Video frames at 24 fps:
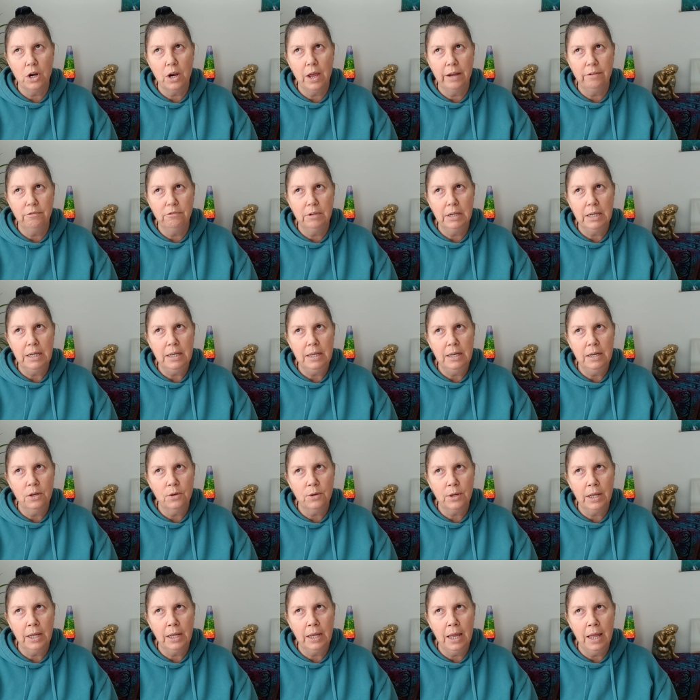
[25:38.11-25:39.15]
Like really
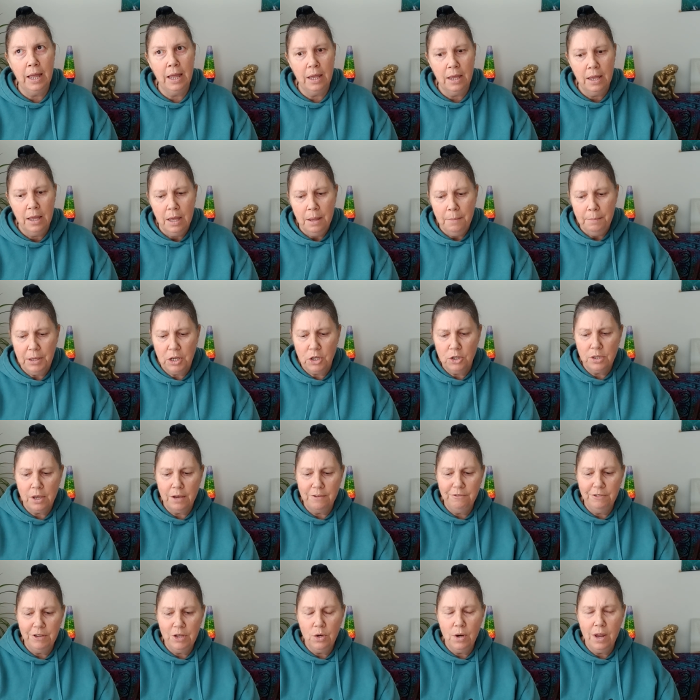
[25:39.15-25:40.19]
looking at because I
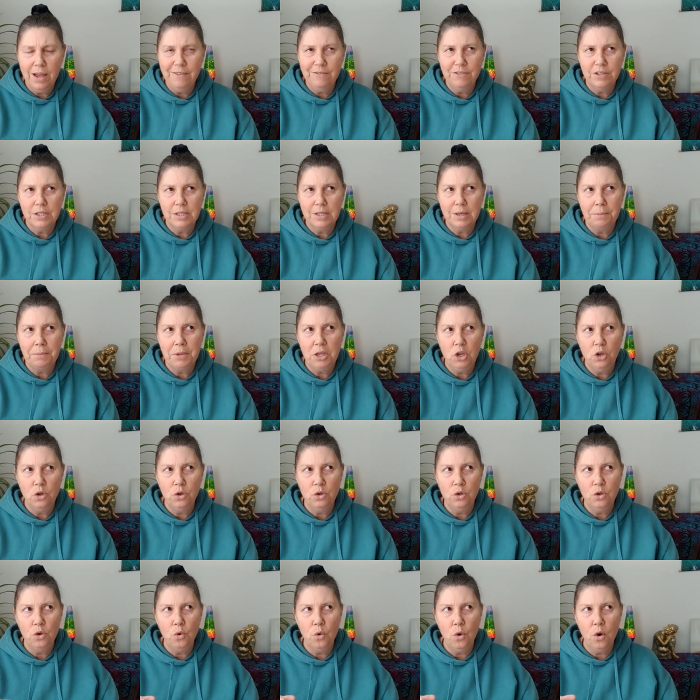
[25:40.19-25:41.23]
feel like for some of you,
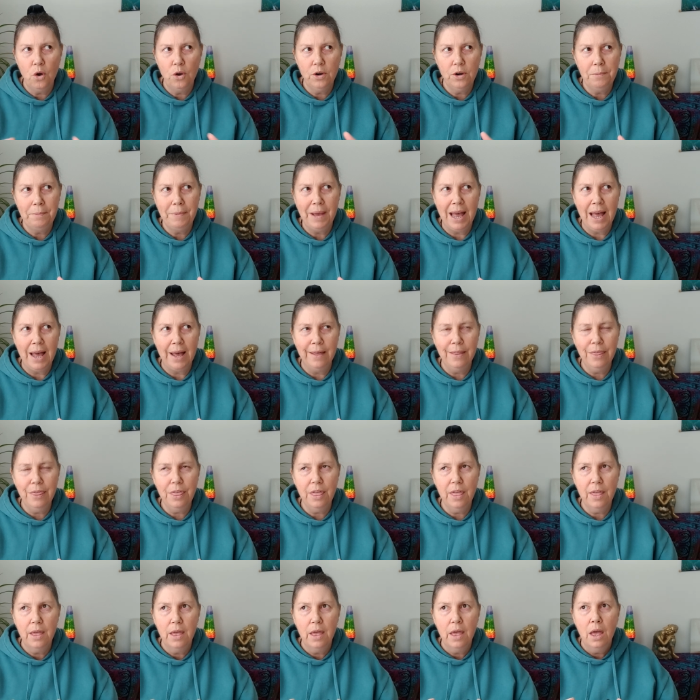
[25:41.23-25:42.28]
you're on a path,
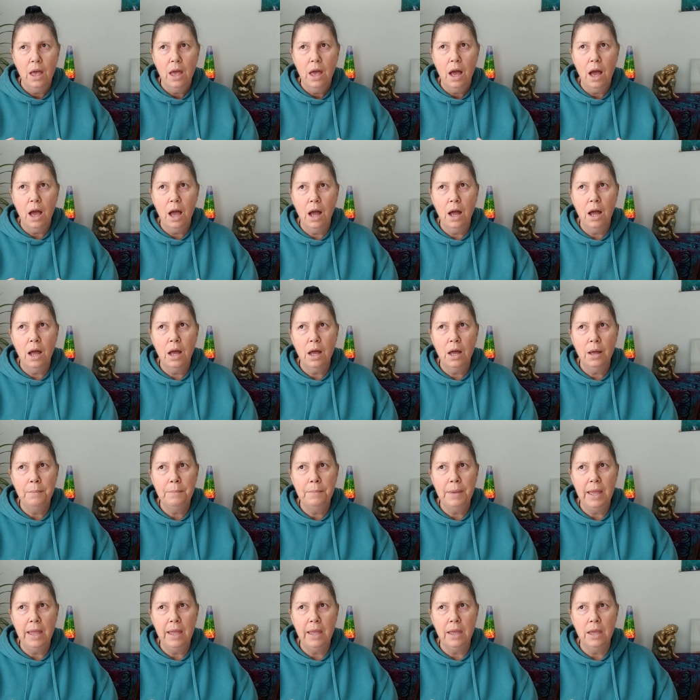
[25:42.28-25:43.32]

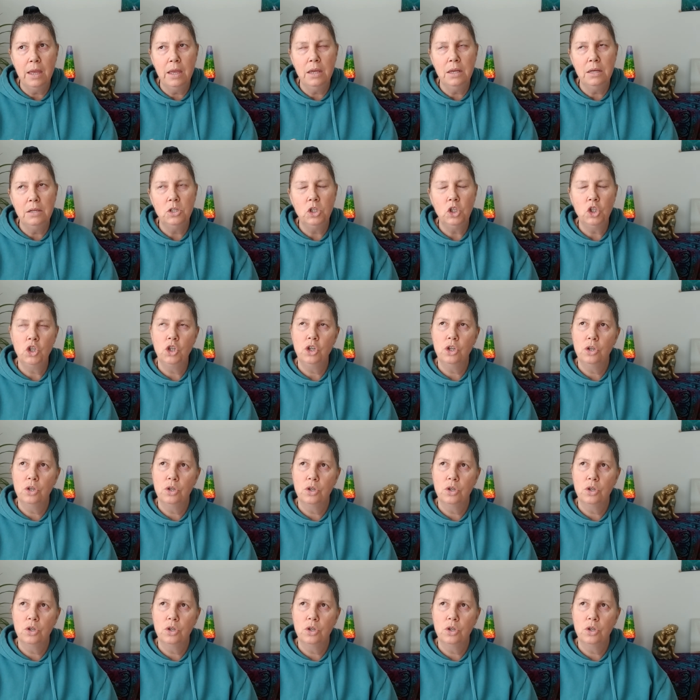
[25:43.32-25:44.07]
um, and